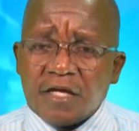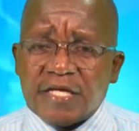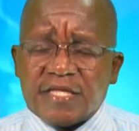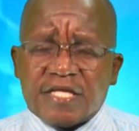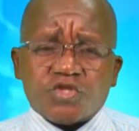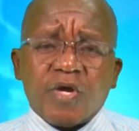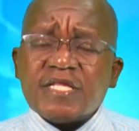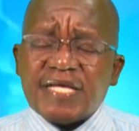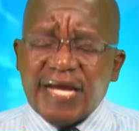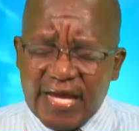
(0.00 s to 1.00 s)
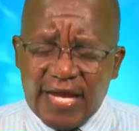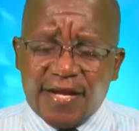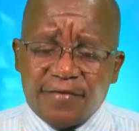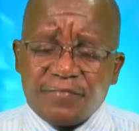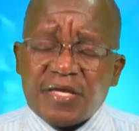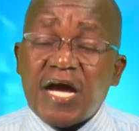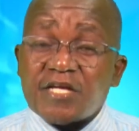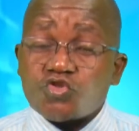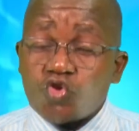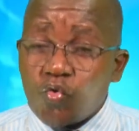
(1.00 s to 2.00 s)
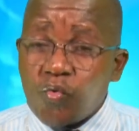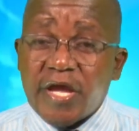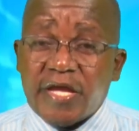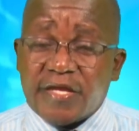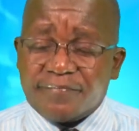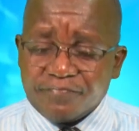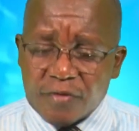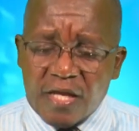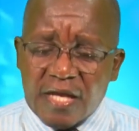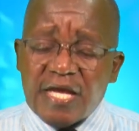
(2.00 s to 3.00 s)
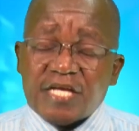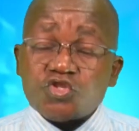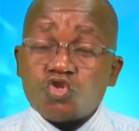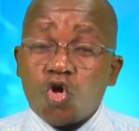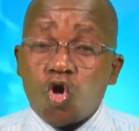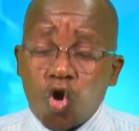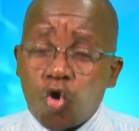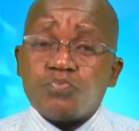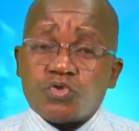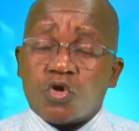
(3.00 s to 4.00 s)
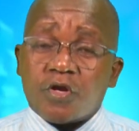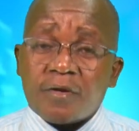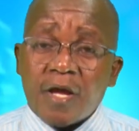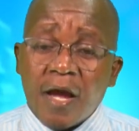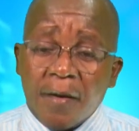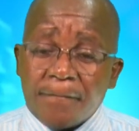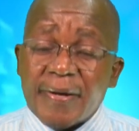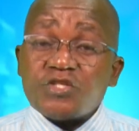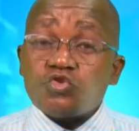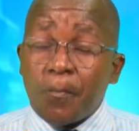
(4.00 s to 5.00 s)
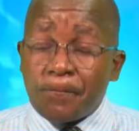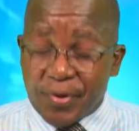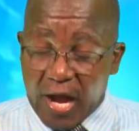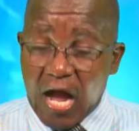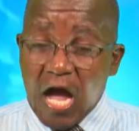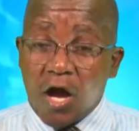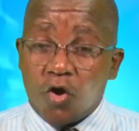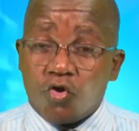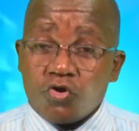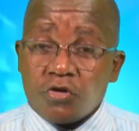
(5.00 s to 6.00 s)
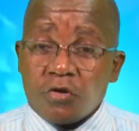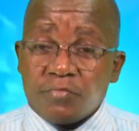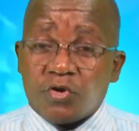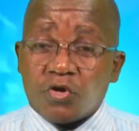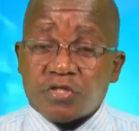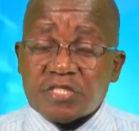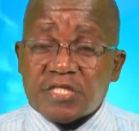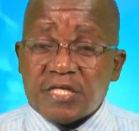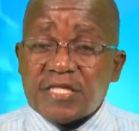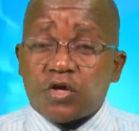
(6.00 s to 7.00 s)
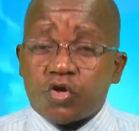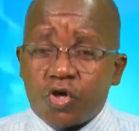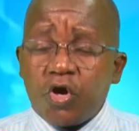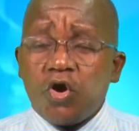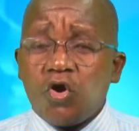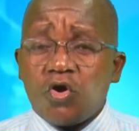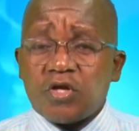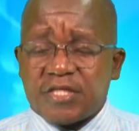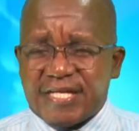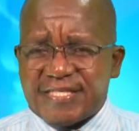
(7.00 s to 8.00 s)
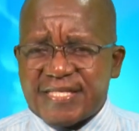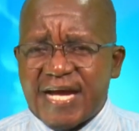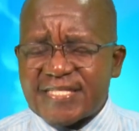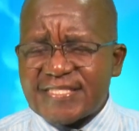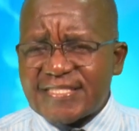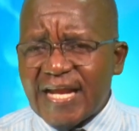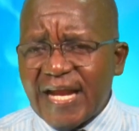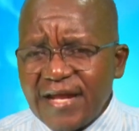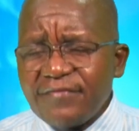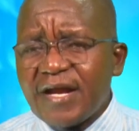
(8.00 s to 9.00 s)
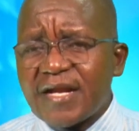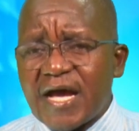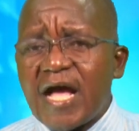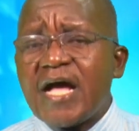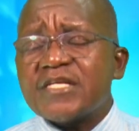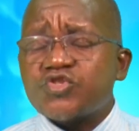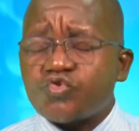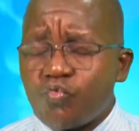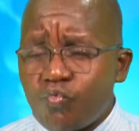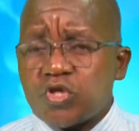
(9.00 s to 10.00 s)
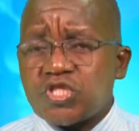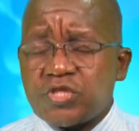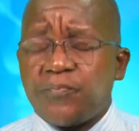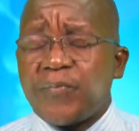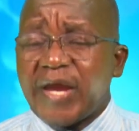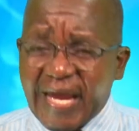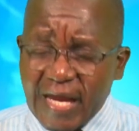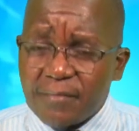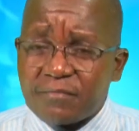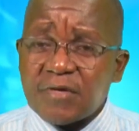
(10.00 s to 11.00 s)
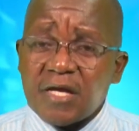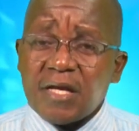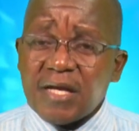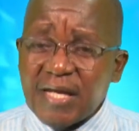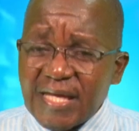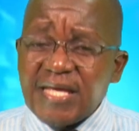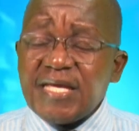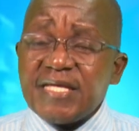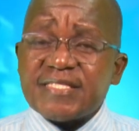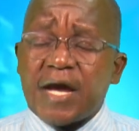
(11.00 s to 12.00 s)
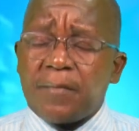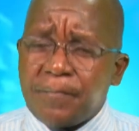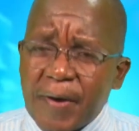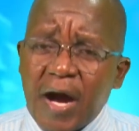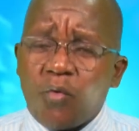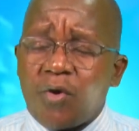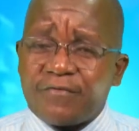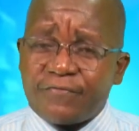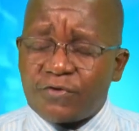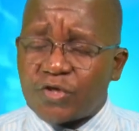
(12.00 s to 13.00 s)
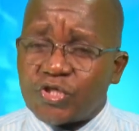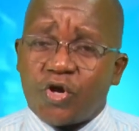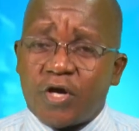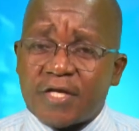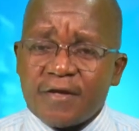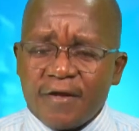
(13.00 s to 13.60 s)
And that's why the enemy has no way. He has no option but to bow. Because the God that has delivered us to worship Him is a powerful God.